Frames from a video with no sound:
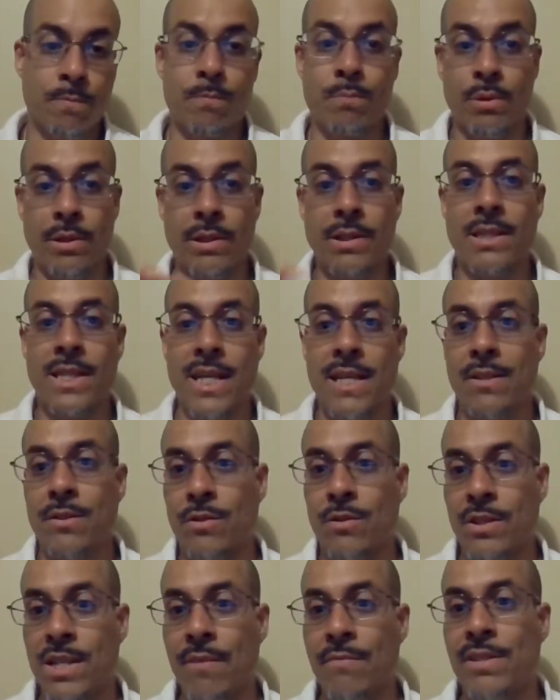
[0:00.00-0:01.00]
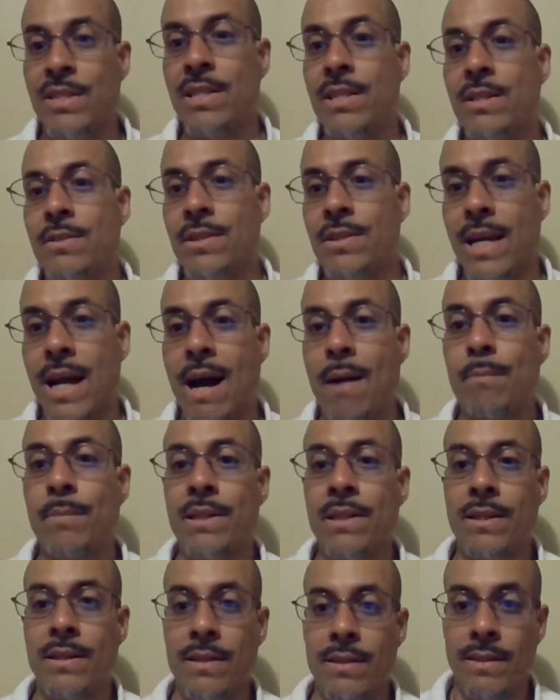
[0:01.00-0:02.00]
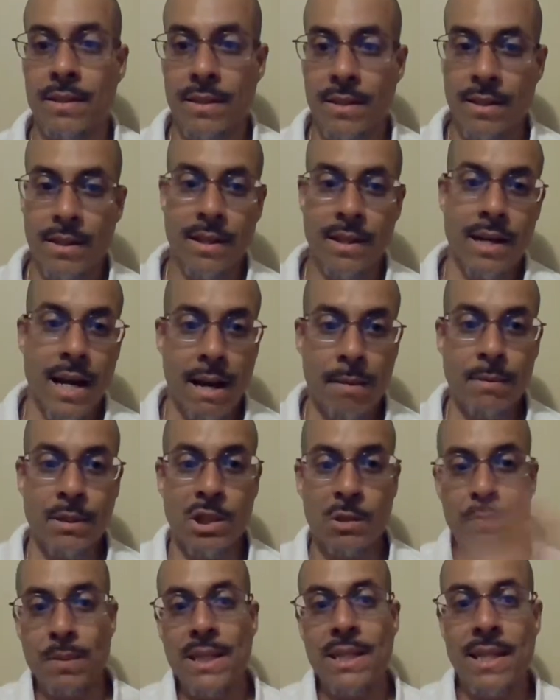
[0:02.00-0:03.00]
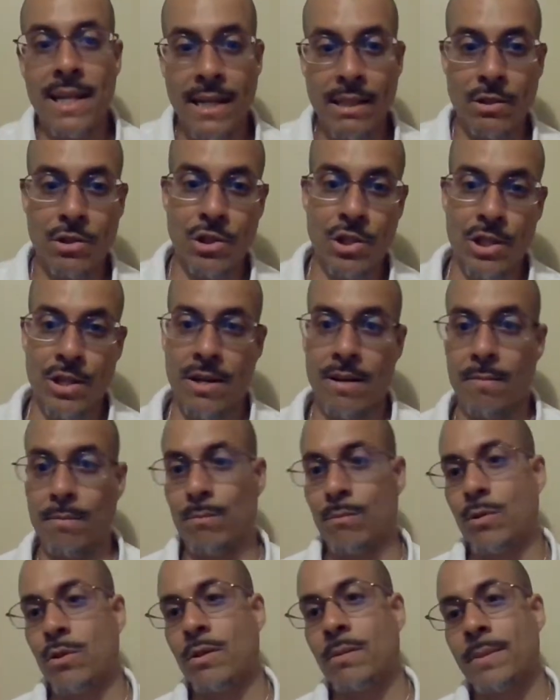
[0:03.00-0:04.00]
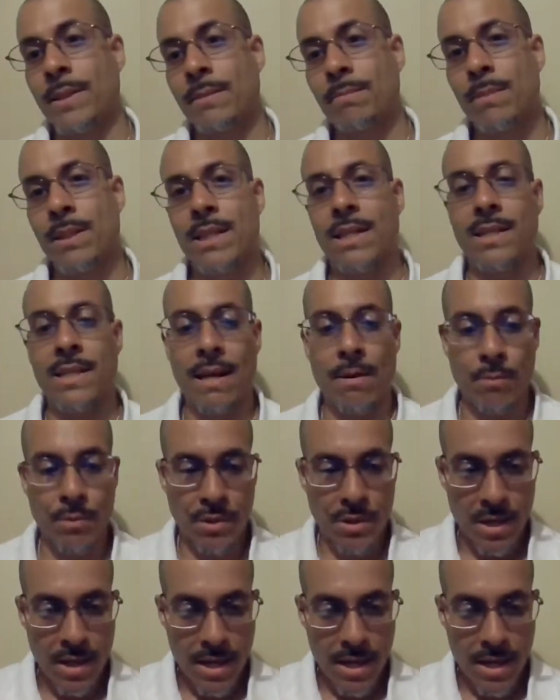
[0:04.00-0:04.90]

Prince said 7 years. I'm gonna speed that shit up. You know what I mean? Because I